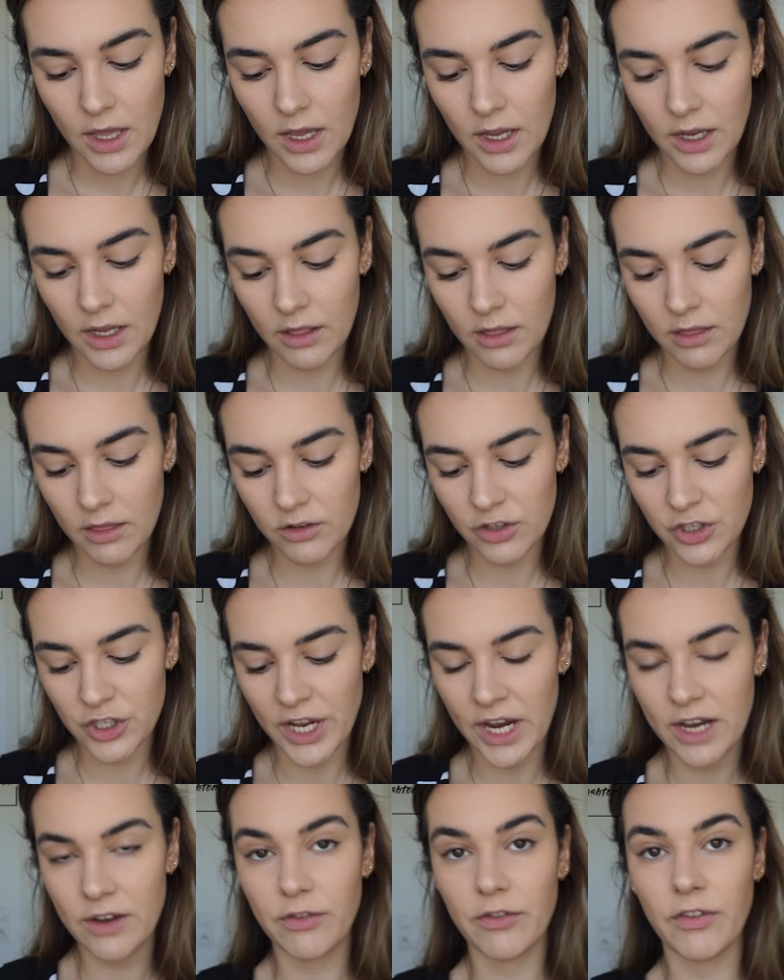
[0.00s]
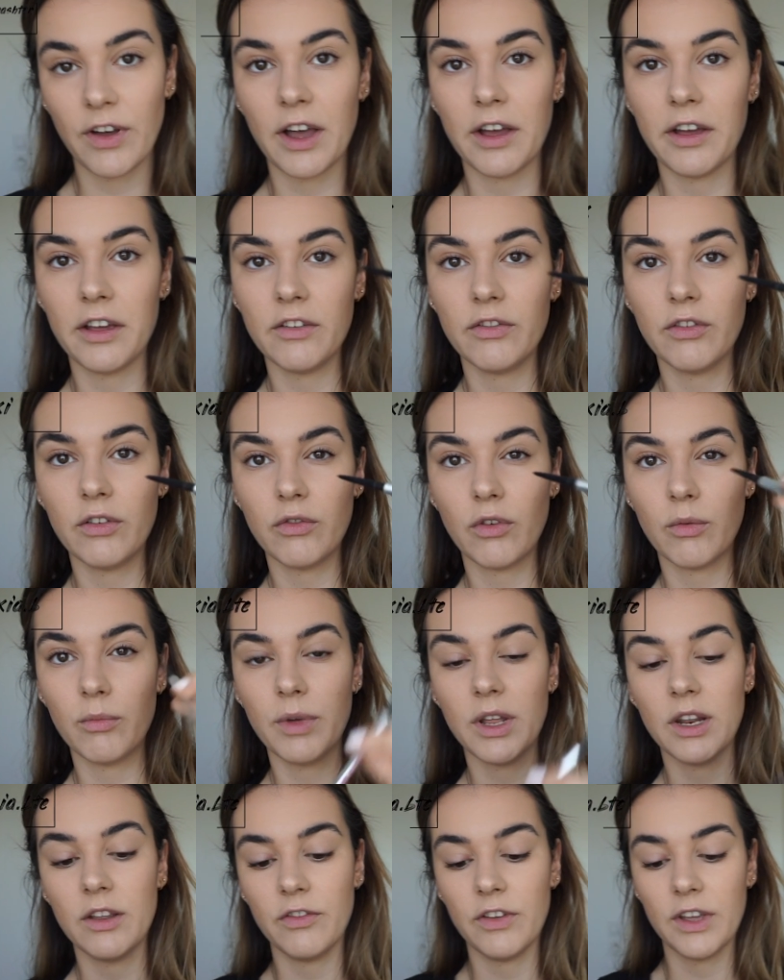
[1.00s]
in the shade 5 from
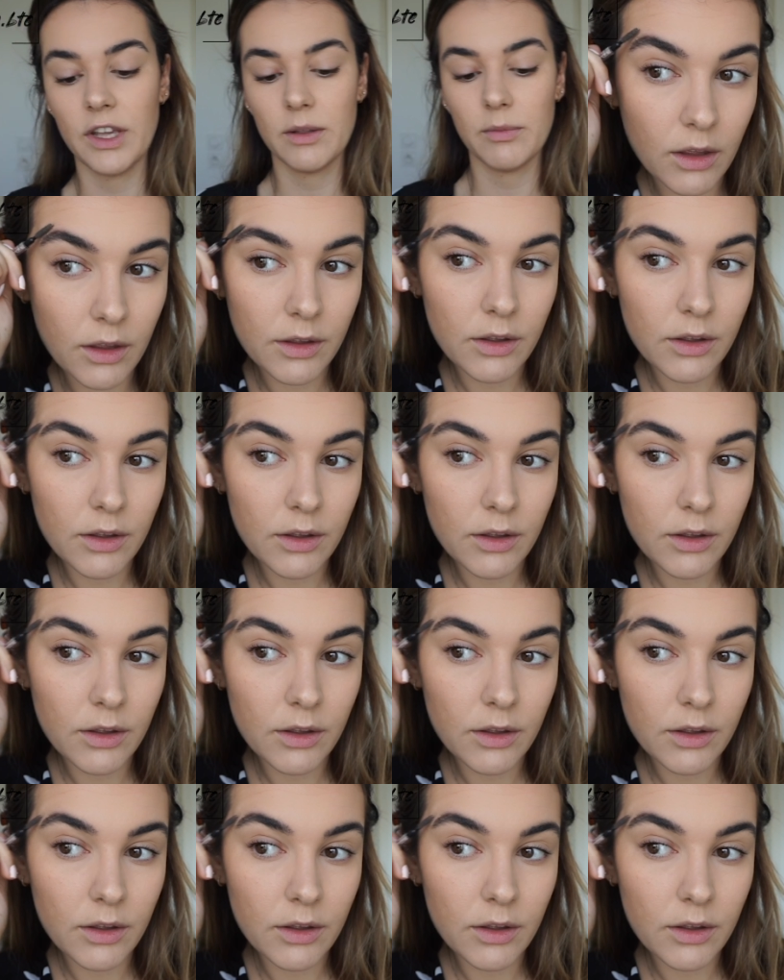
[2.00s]
Benefit.